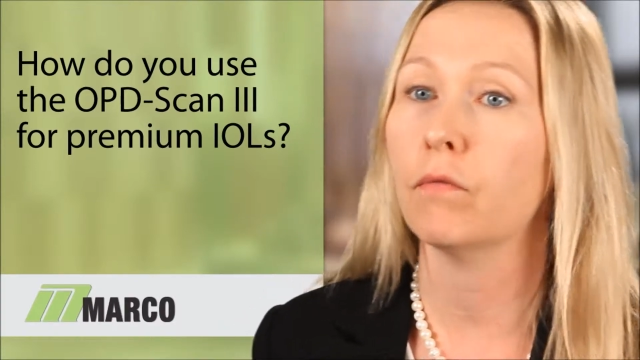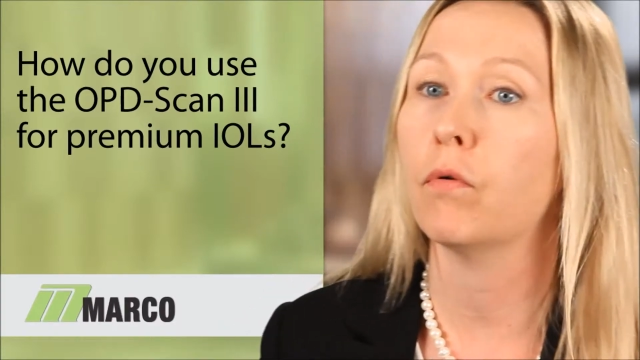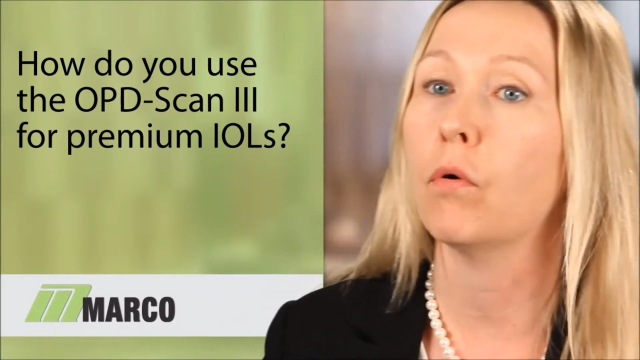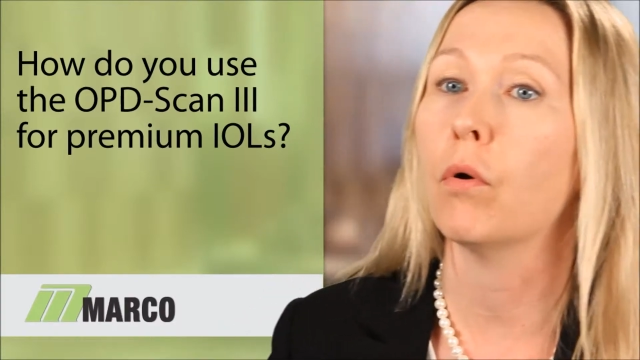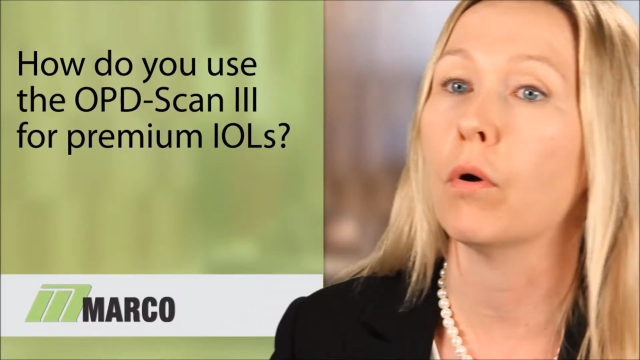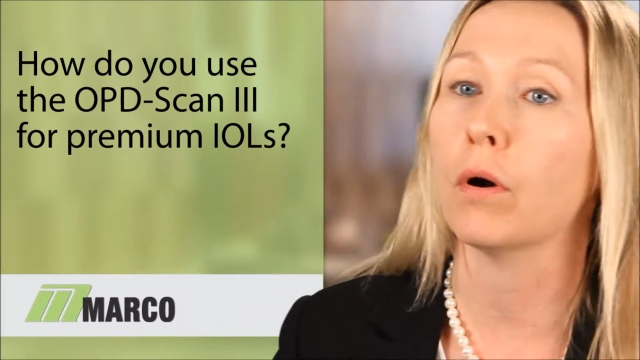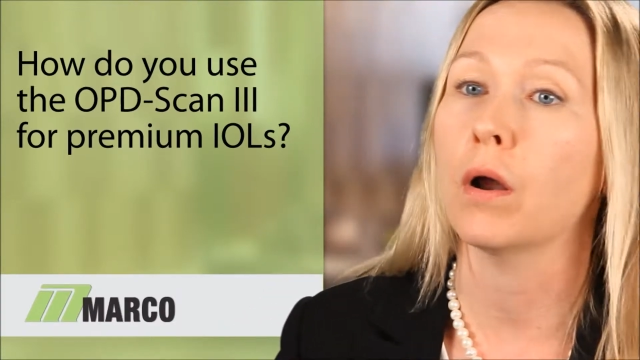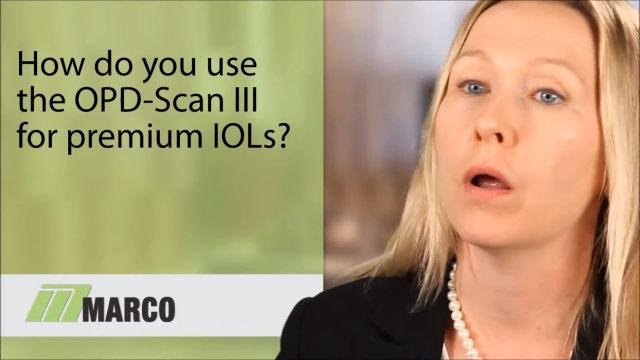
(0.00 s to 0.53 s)

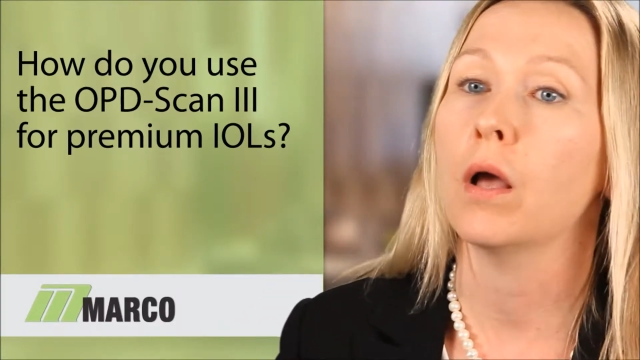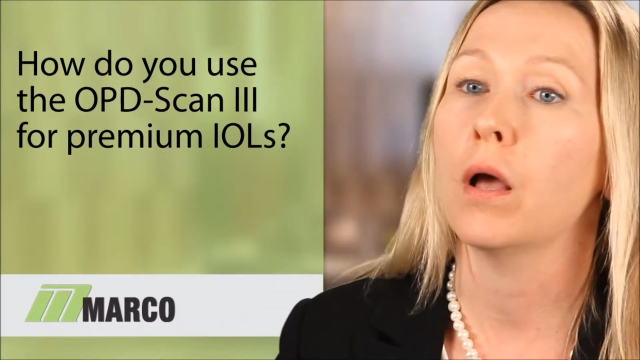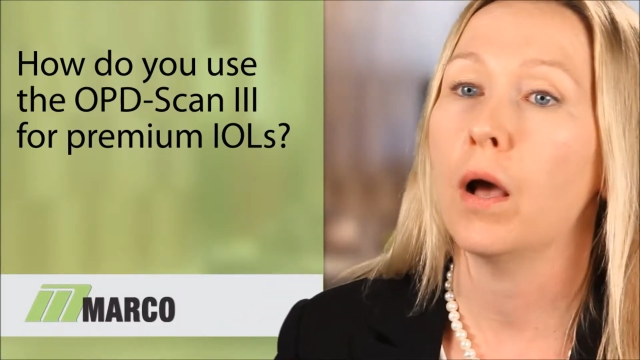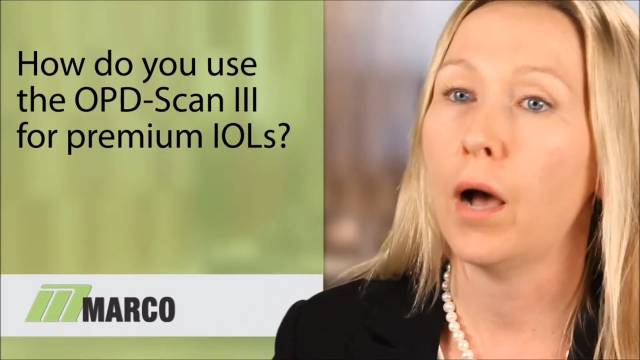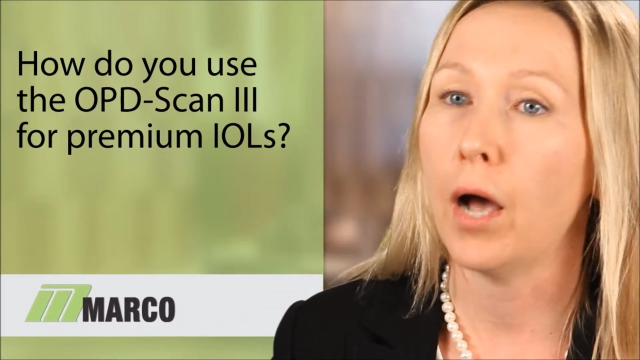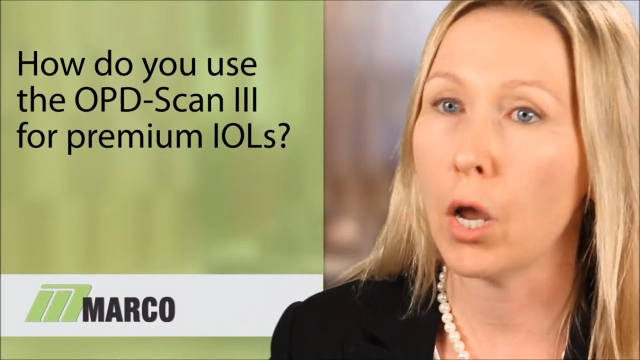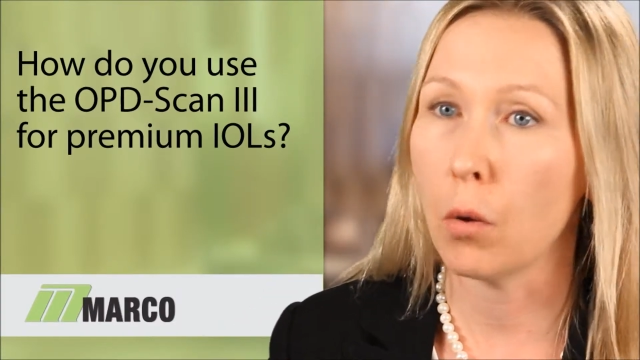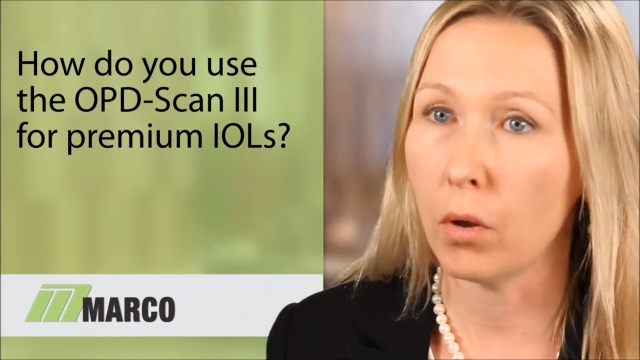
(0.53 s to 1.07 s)
for
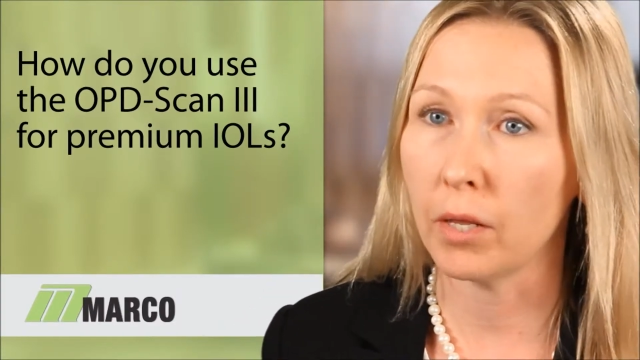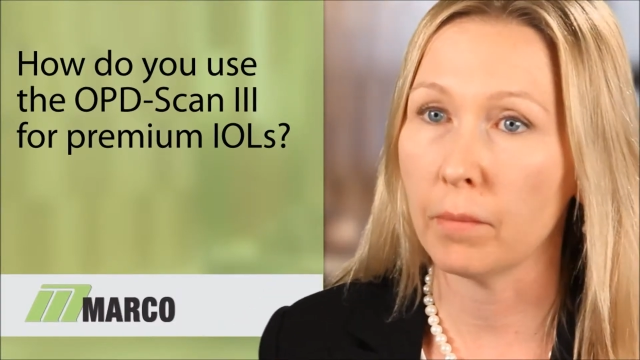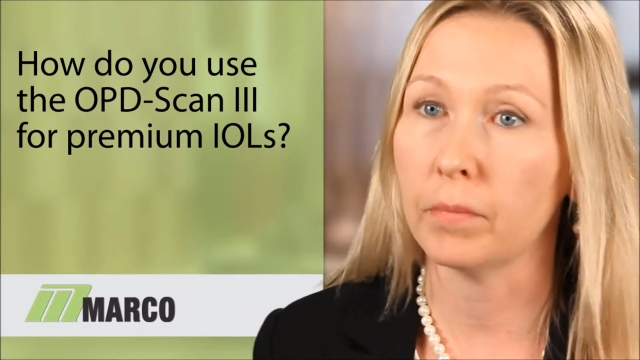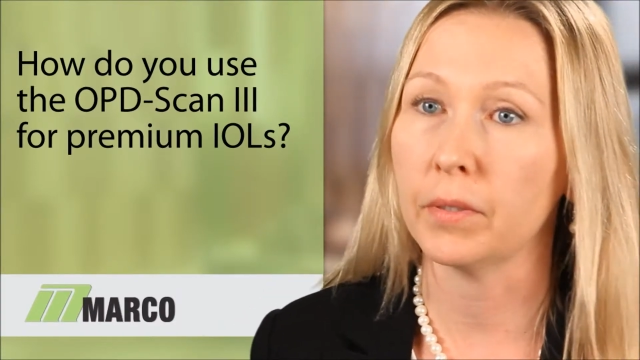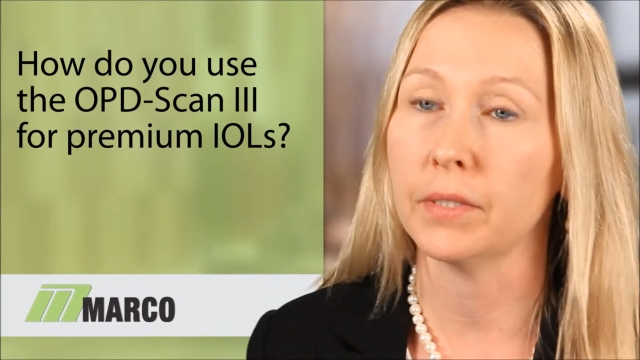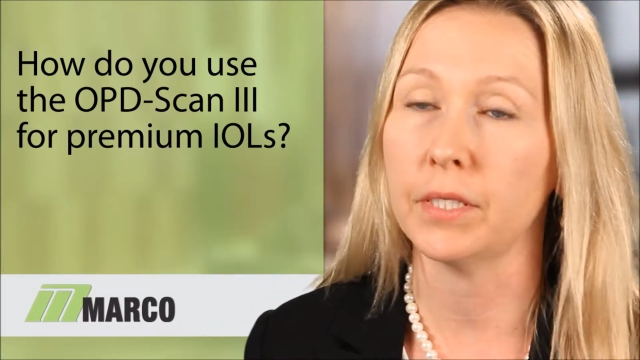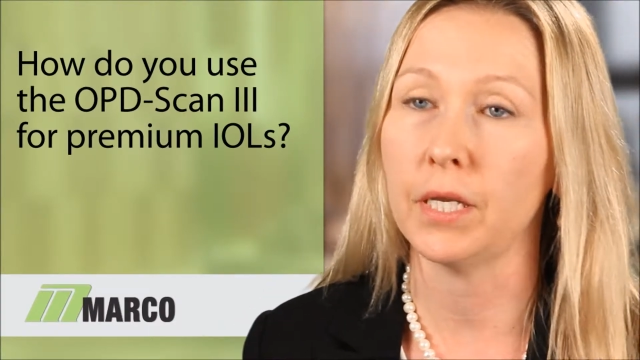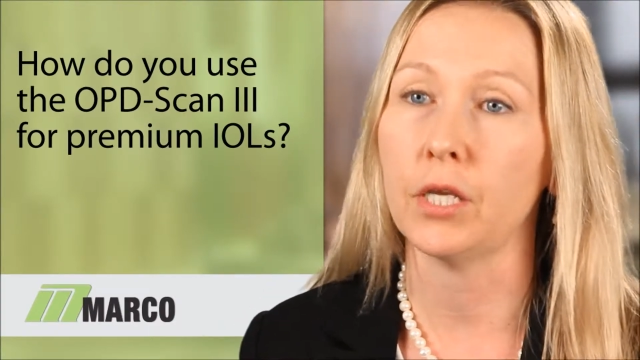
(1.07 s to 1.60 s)
IOL
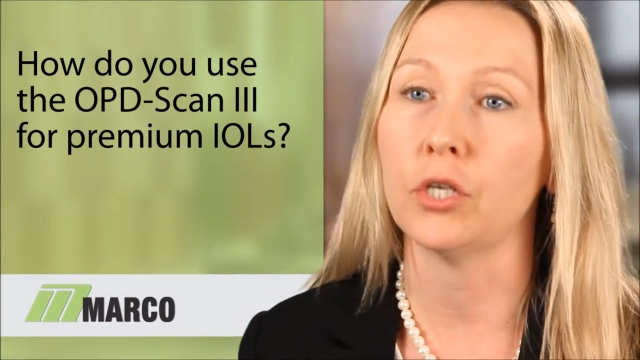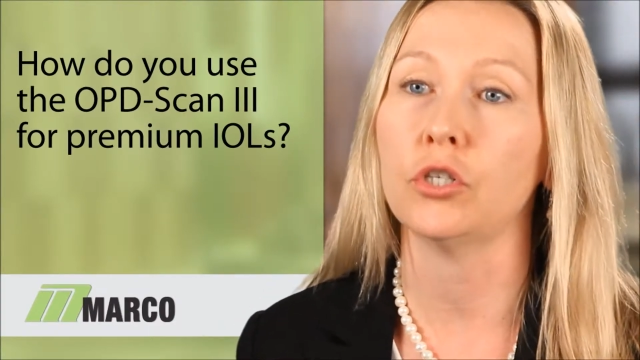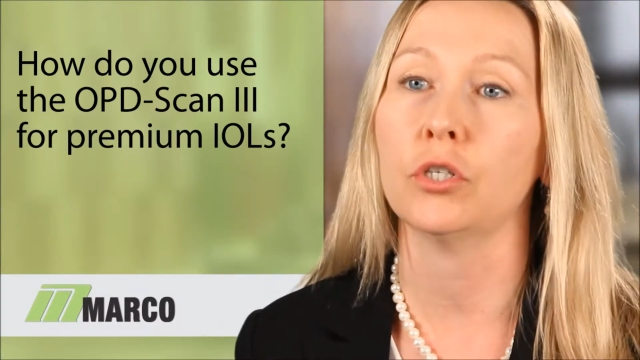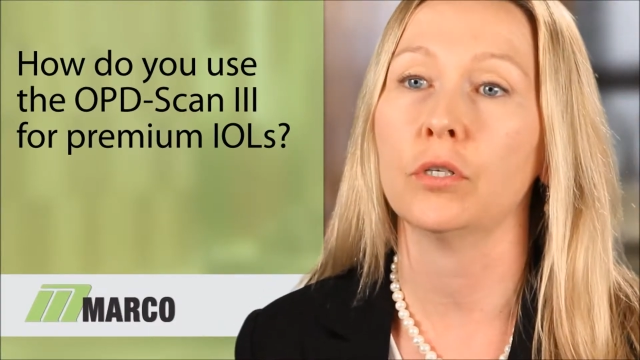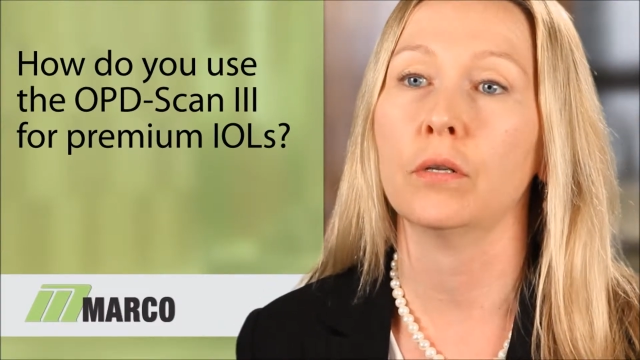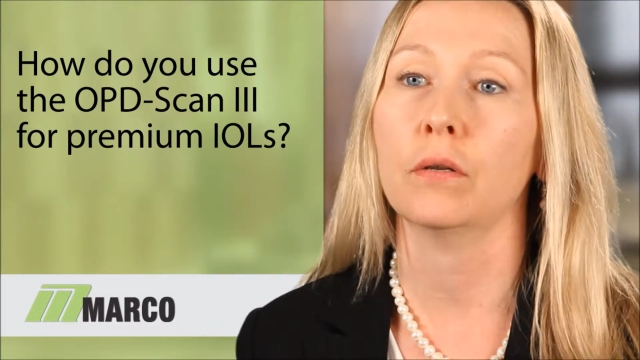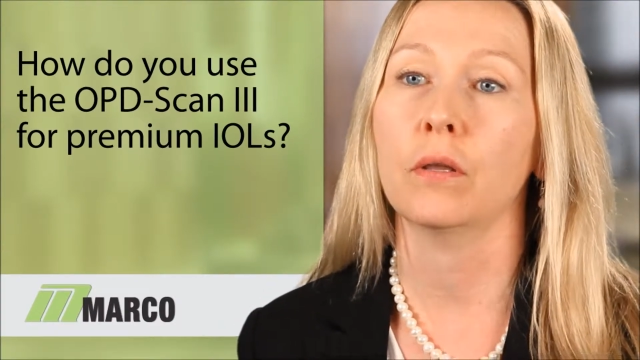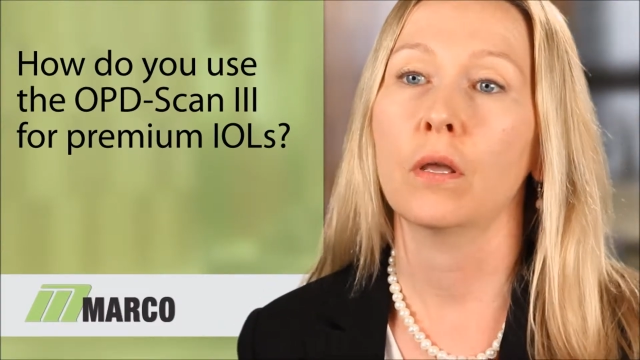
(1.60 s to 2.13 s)

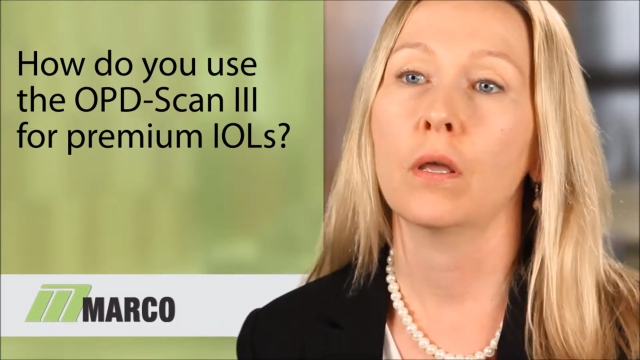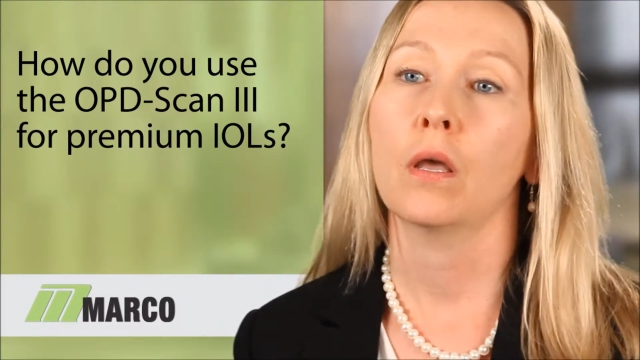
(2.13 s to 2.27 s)
implantation.